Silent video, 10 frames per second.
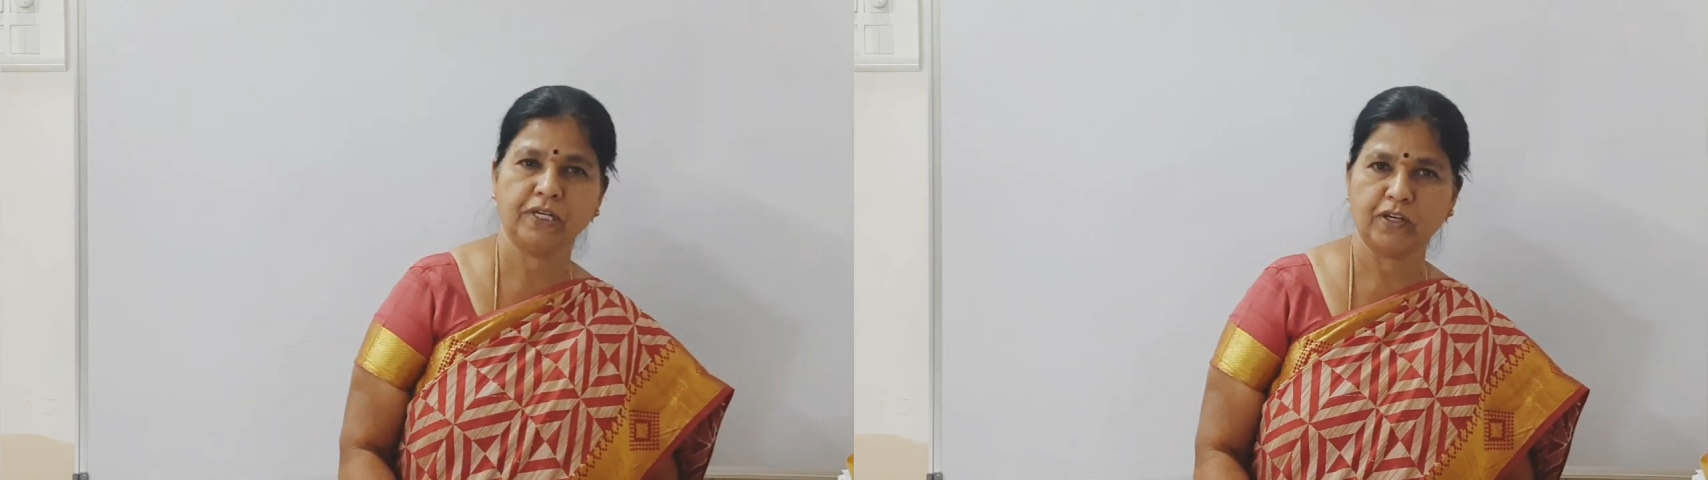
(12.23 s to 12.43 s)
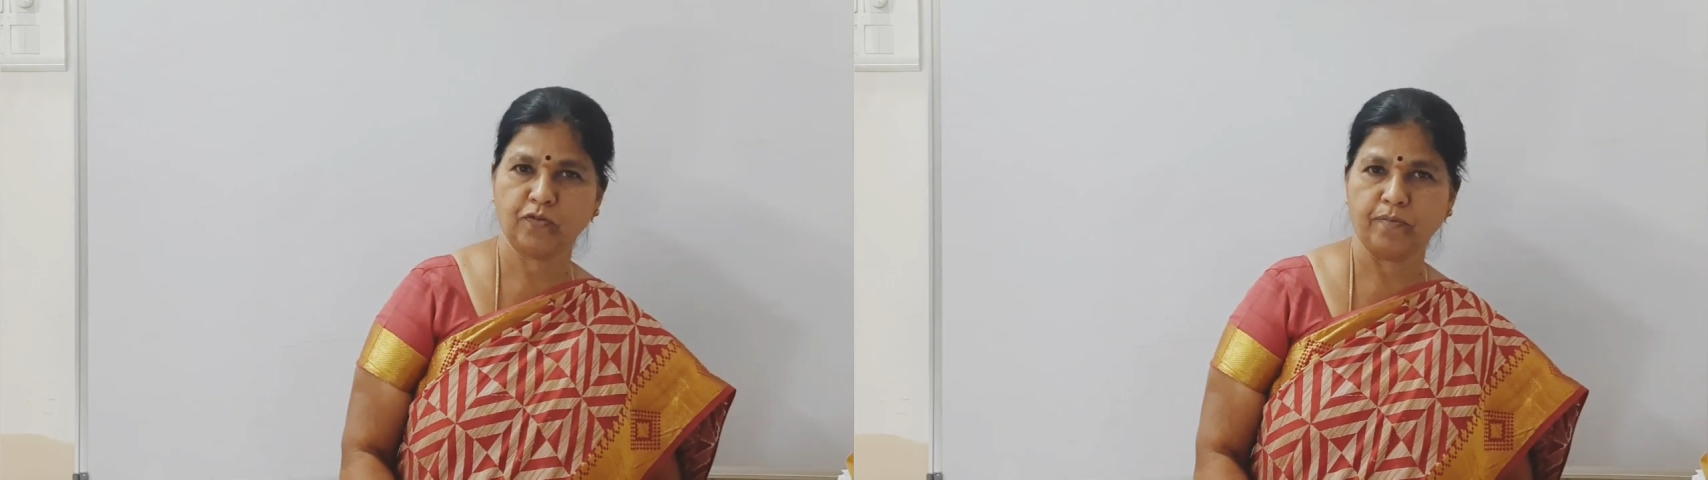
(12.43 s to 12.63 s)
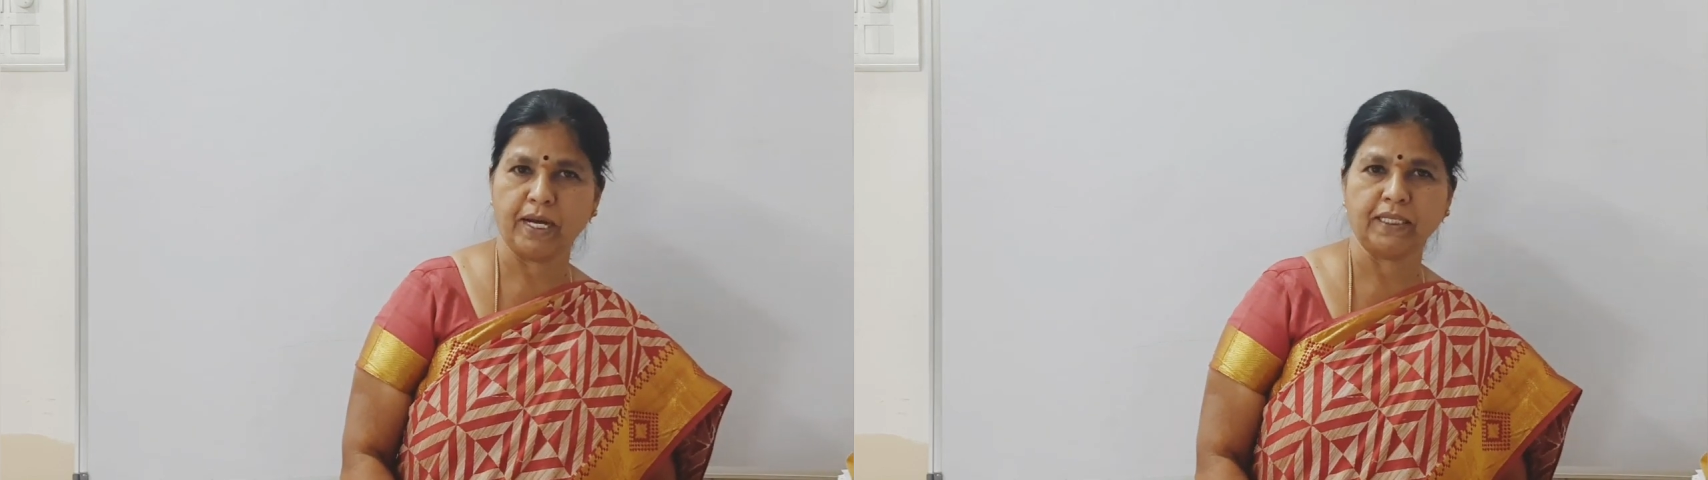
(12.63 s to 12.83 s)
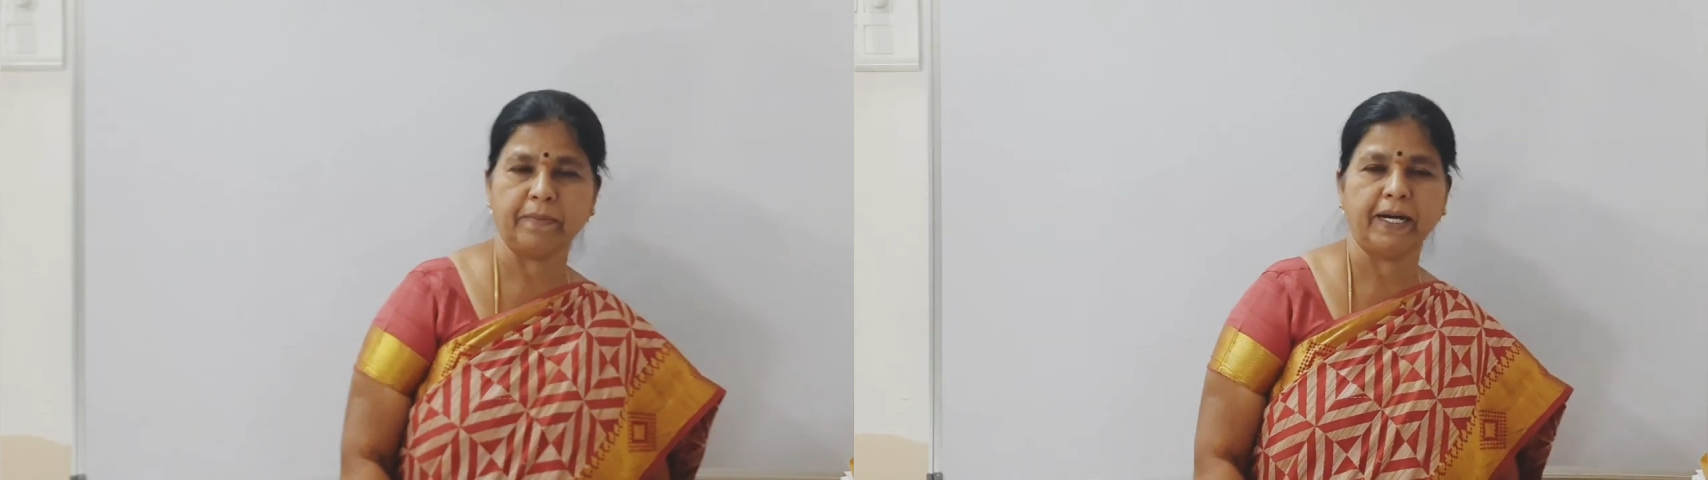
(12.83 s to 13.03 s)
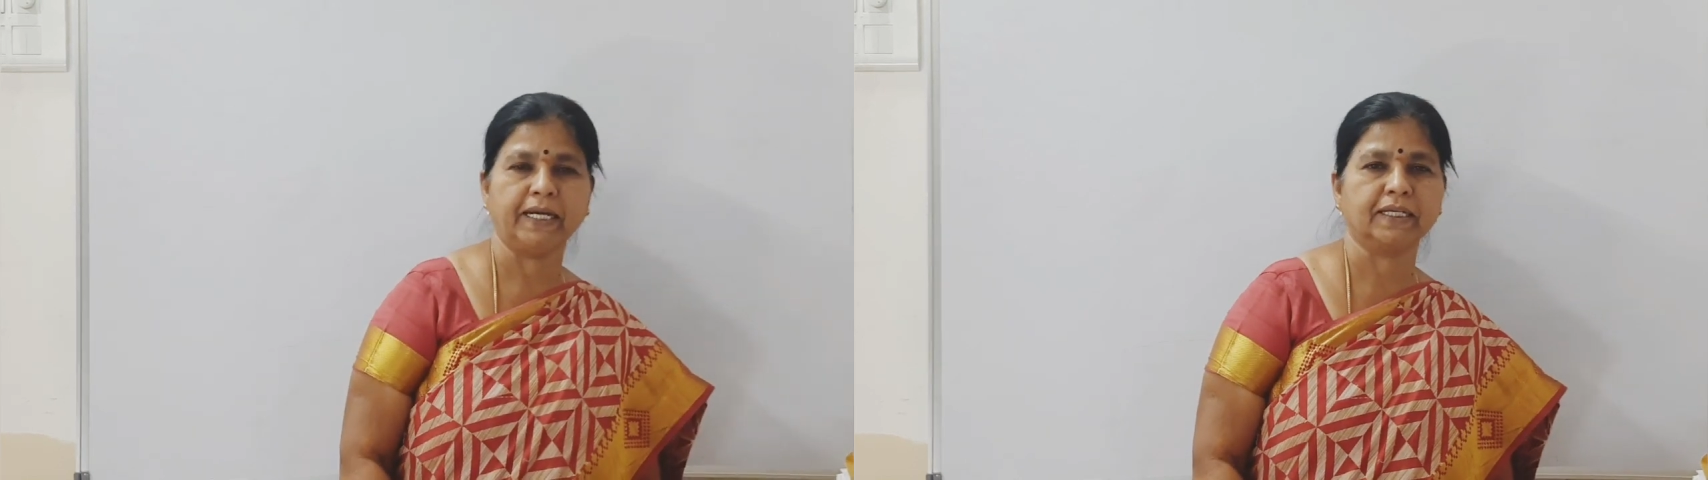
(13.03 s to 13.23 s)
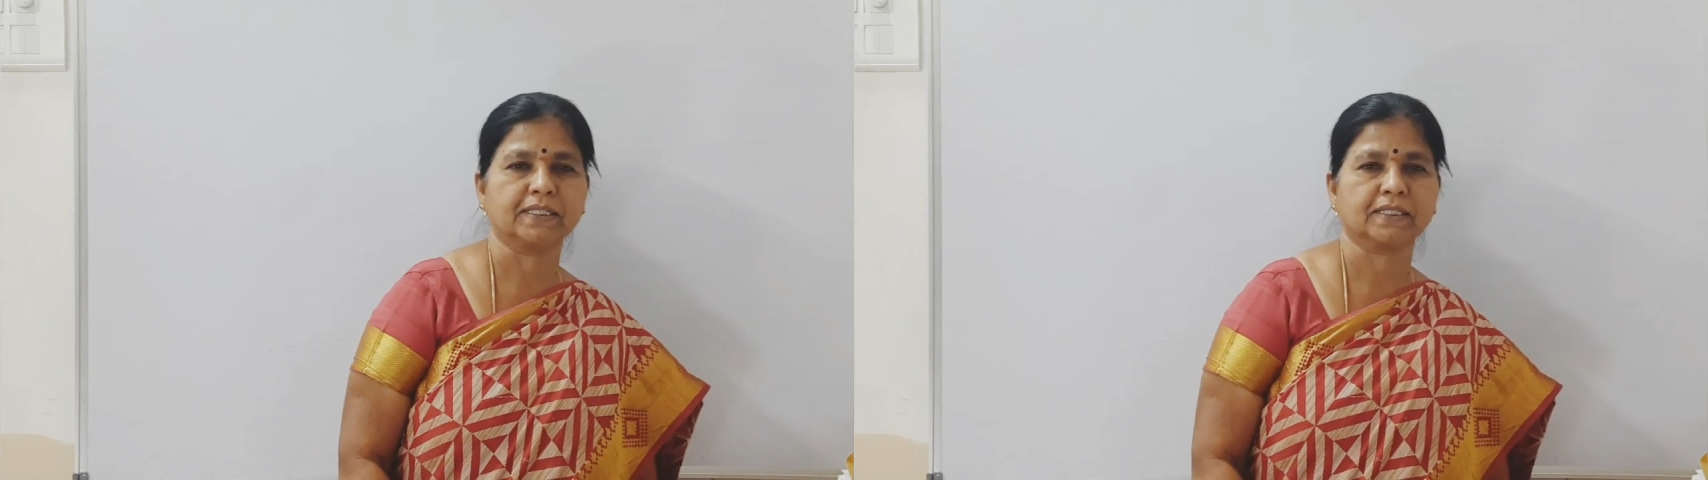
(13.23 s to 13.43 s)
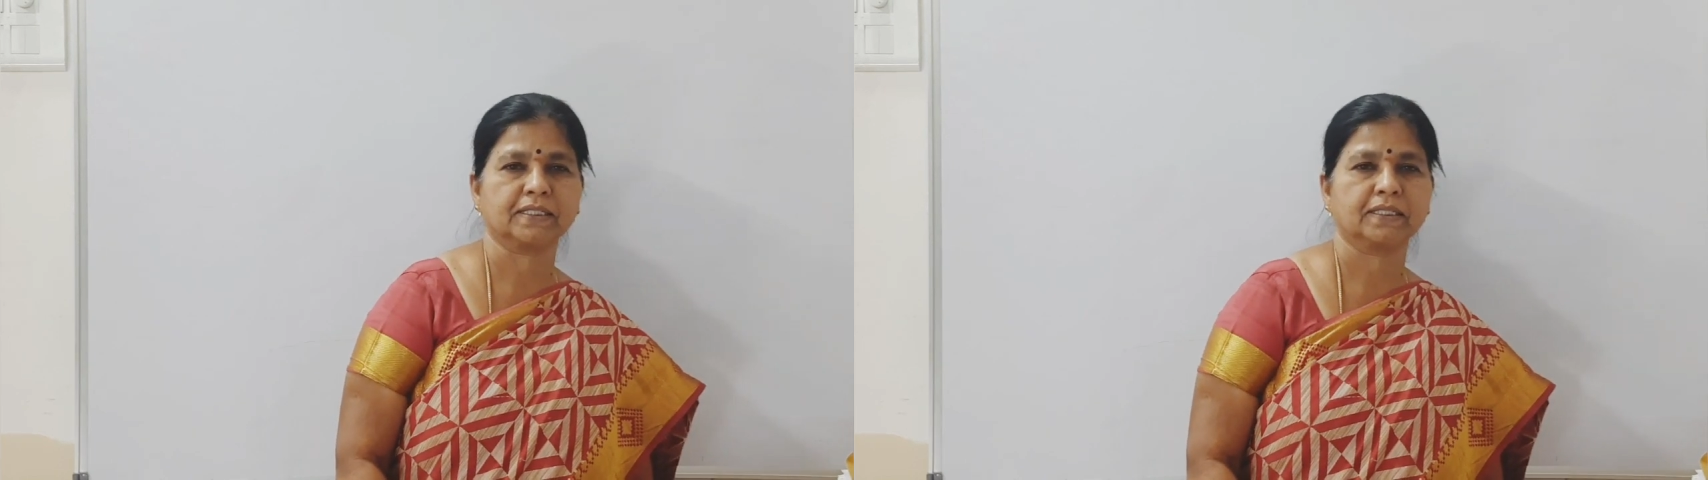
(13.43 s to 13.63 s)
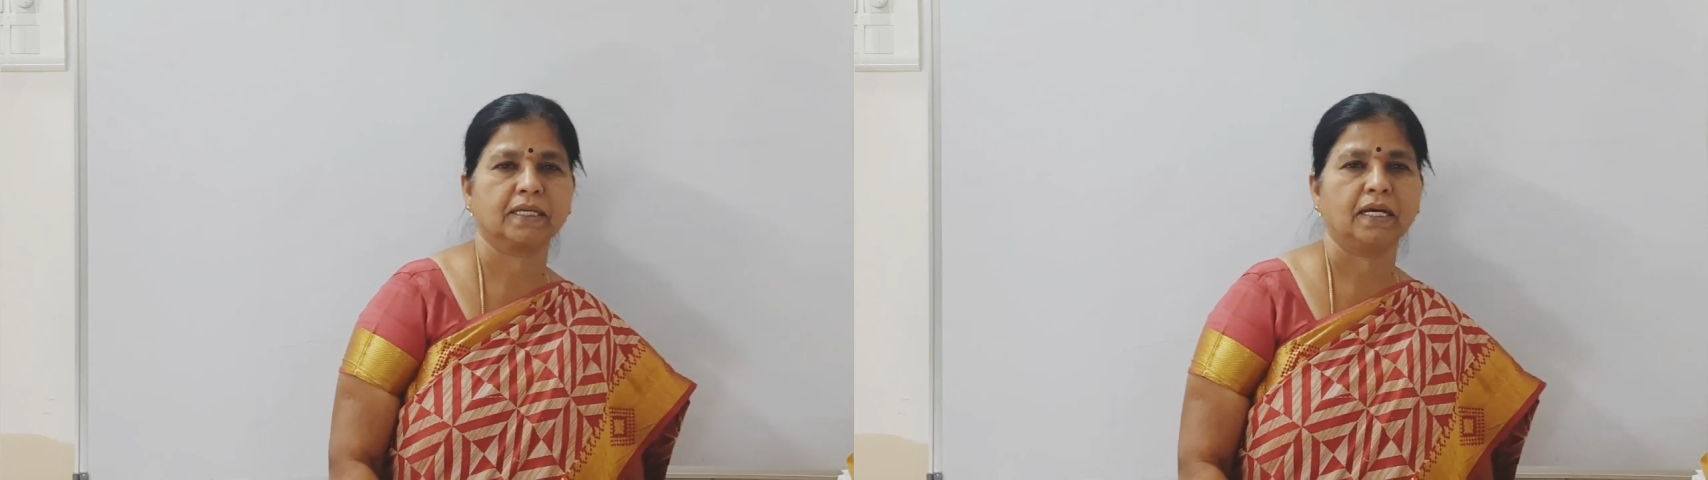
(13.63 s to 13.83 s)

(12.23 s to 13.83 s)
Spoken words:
field of mathematics.